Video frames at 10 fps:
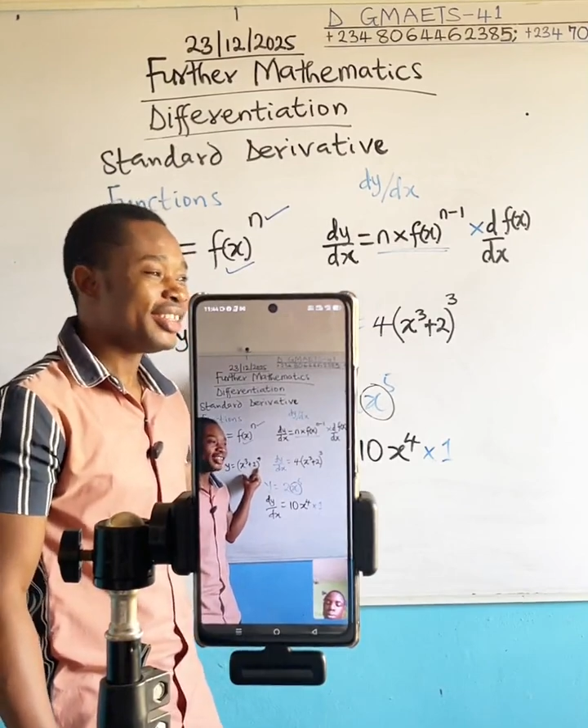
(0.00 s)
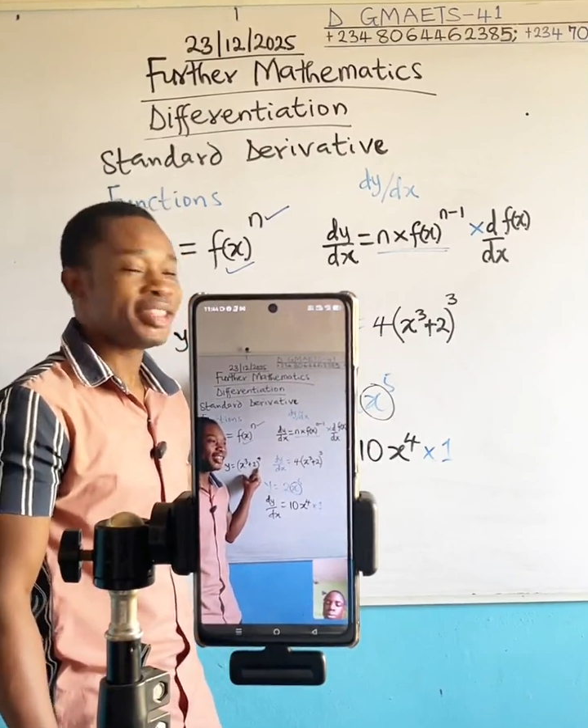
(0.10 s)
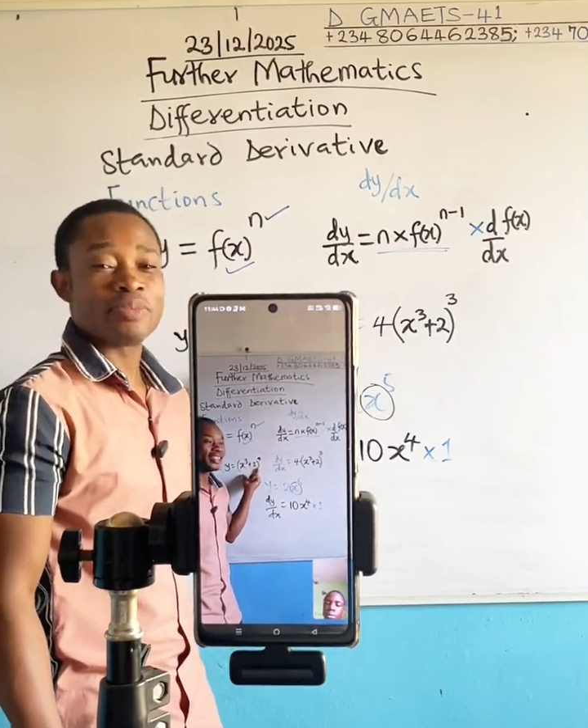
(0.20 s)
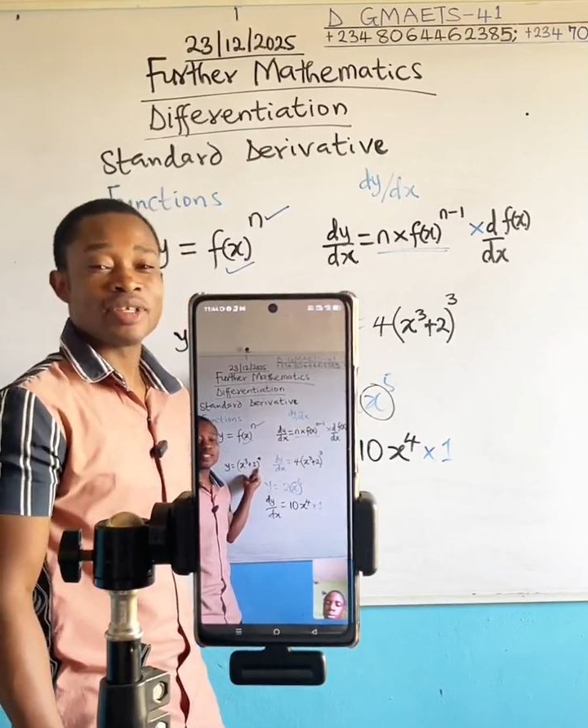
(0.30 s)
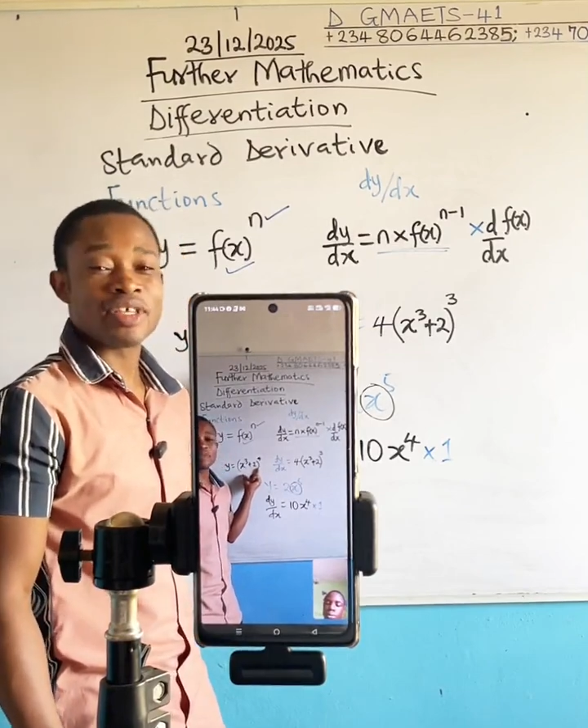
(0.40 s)

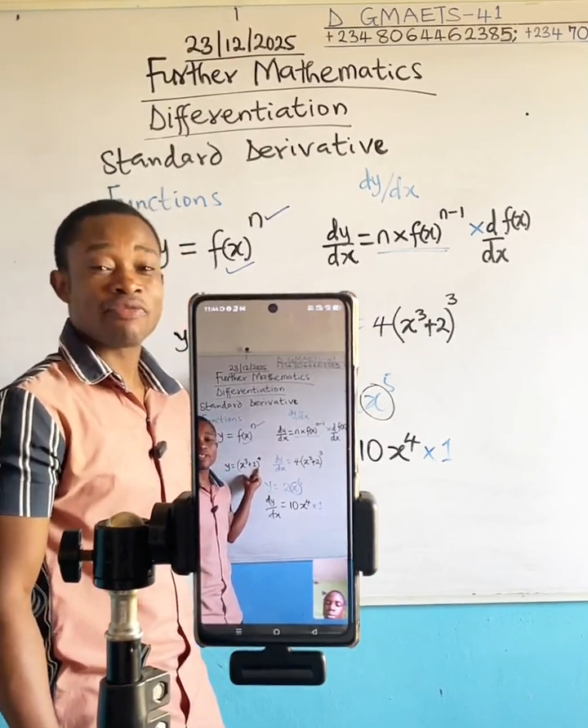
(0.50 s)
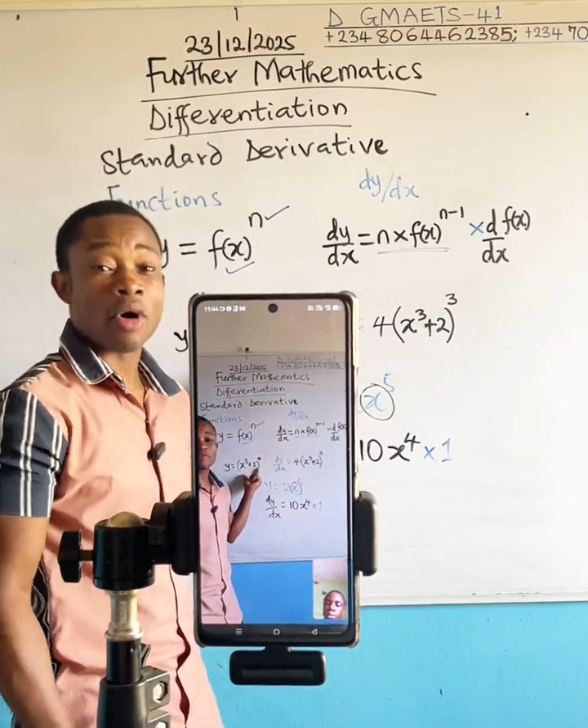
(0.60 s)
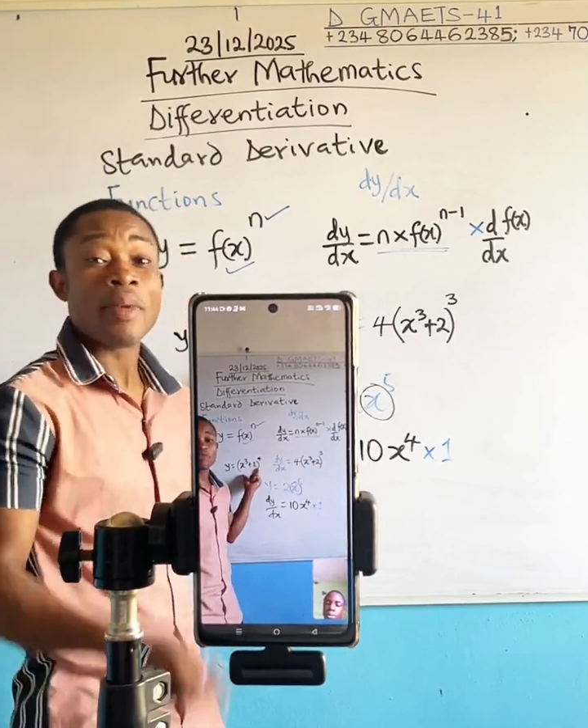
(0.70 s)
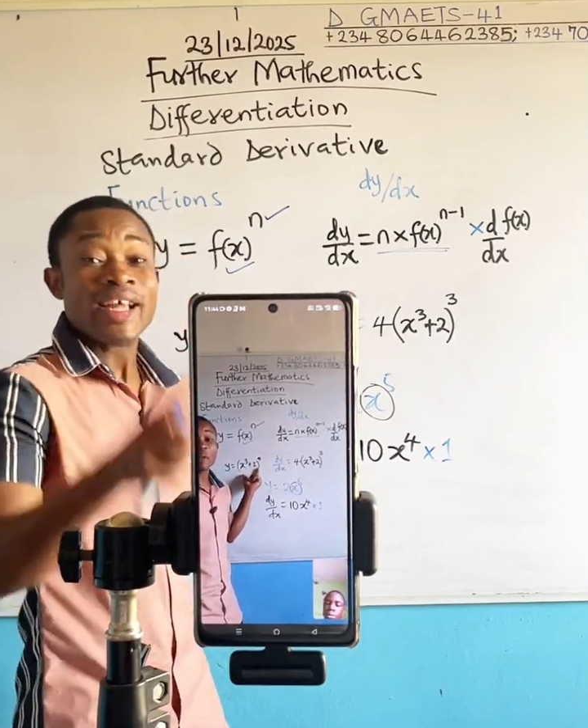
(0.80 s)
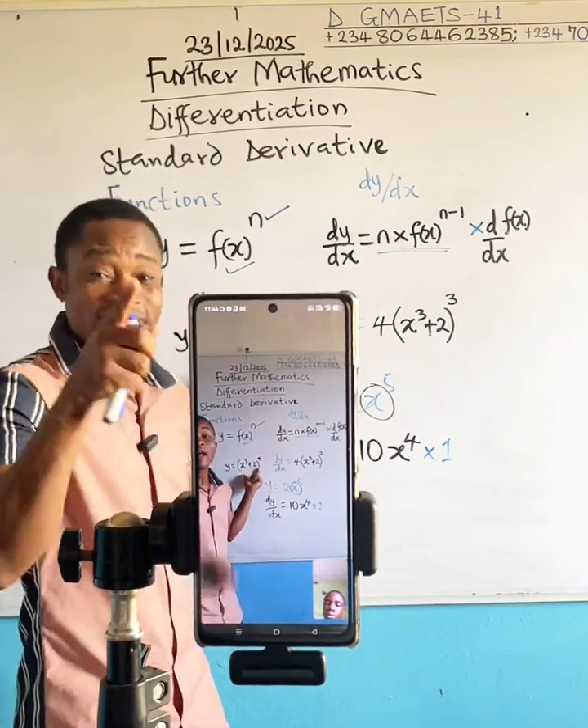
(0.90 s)
its basic
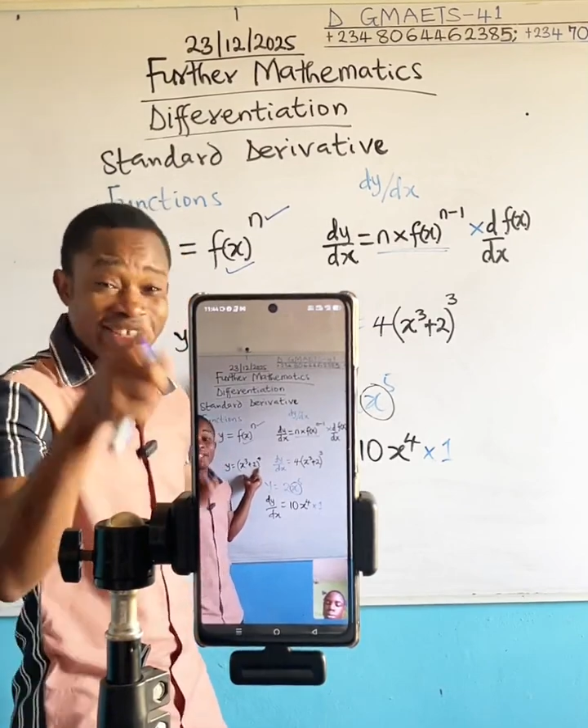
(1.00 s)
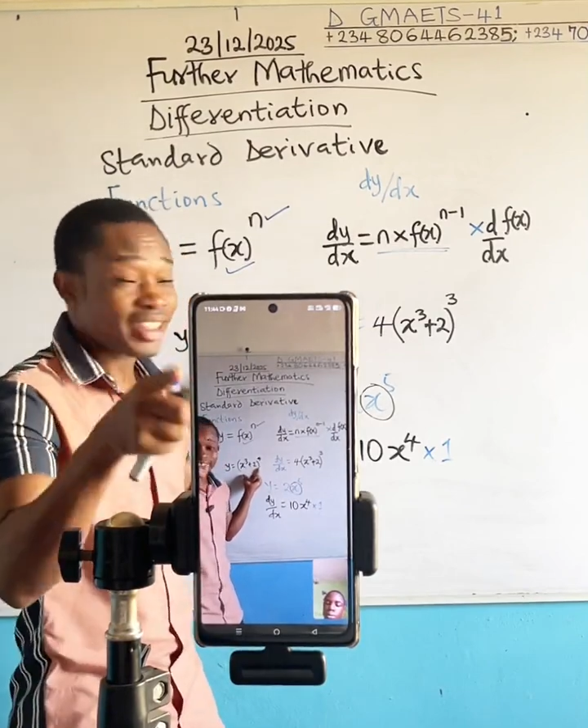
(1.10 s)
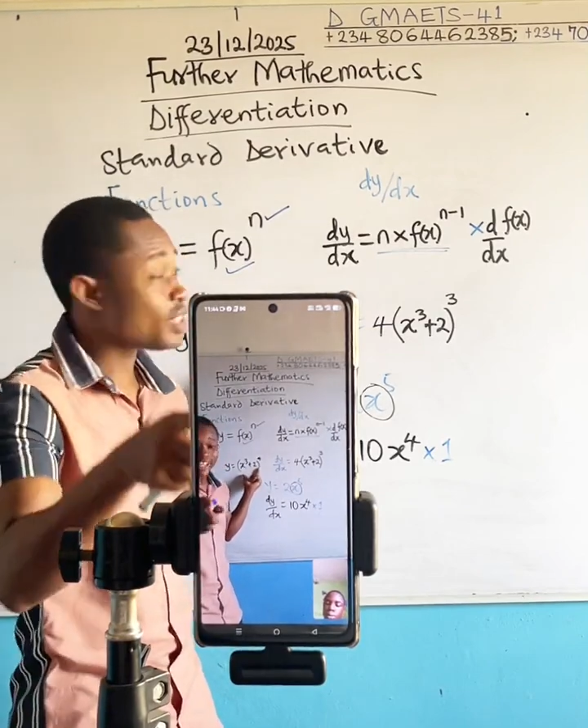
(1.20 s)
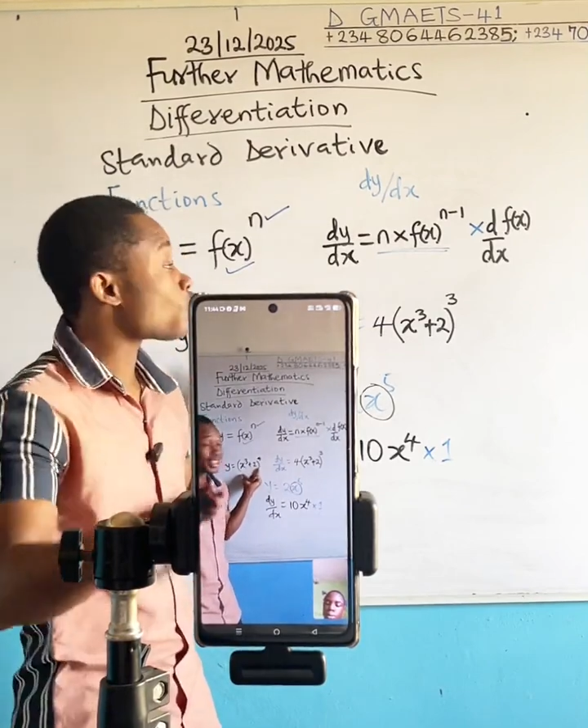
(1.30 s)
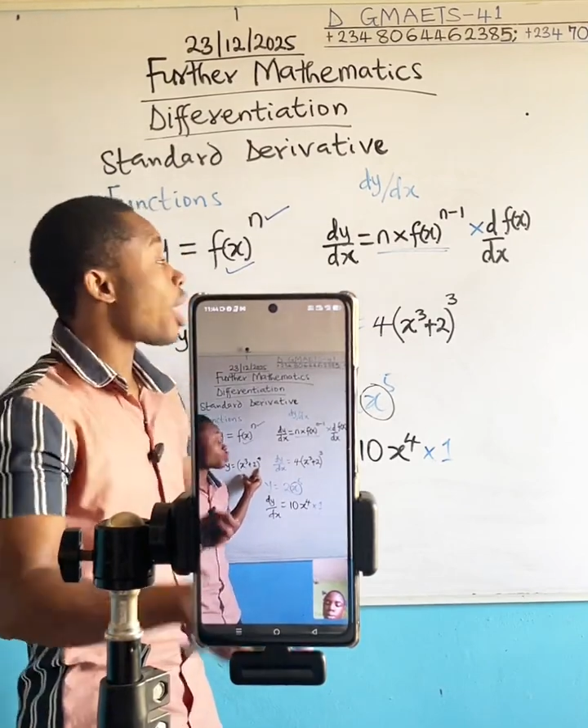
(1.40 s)
form. That
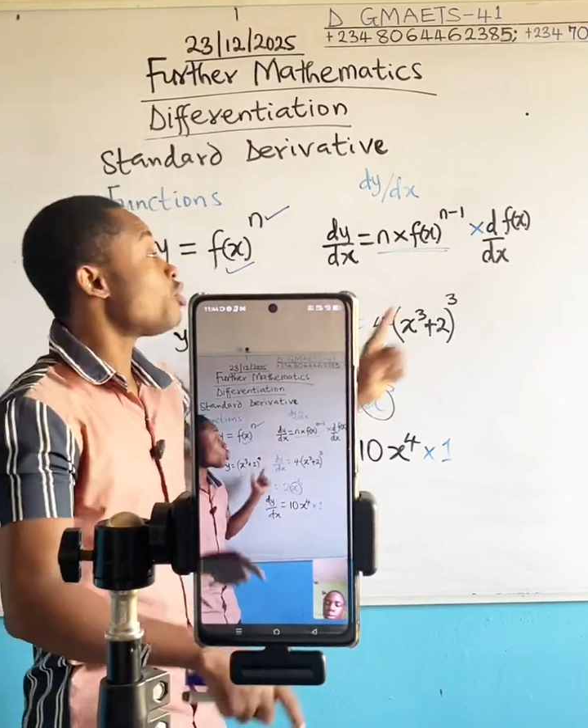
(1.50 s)
is why you